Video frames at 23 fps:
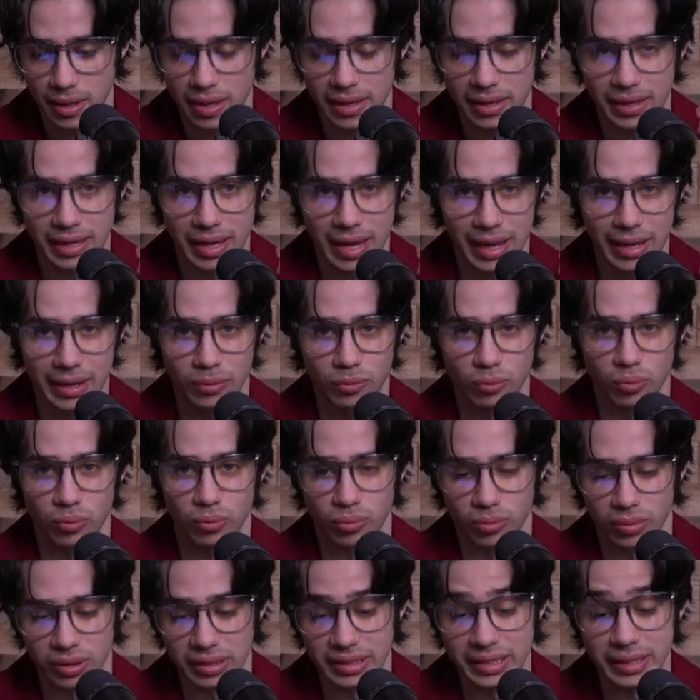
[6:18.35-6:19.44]
can
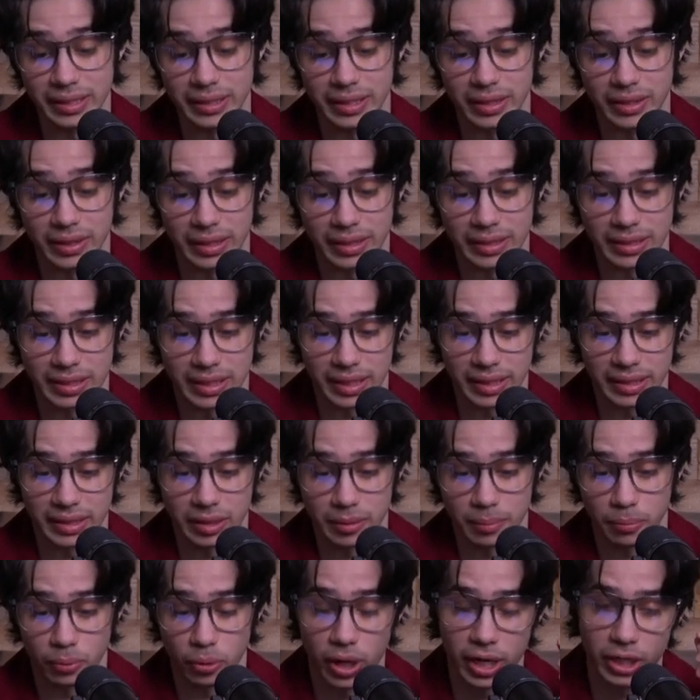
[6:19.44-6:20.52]
lead to things like
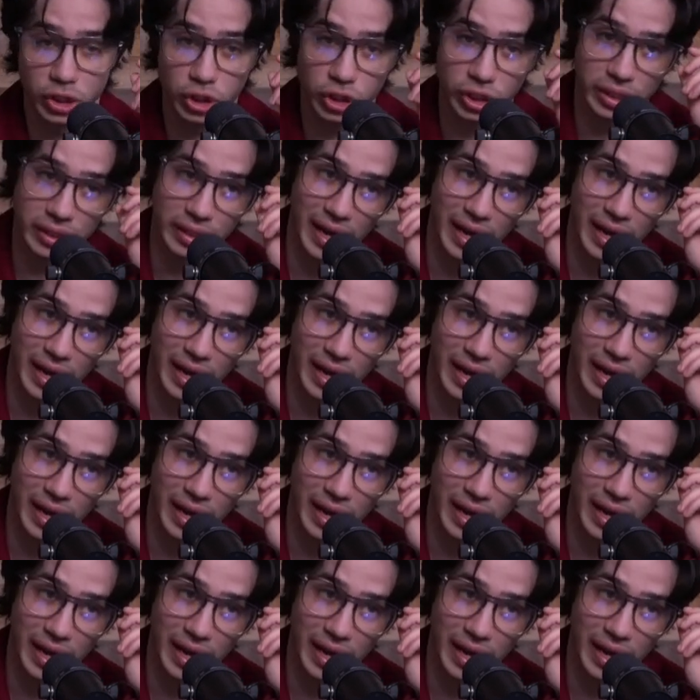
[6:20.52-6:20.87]
depression.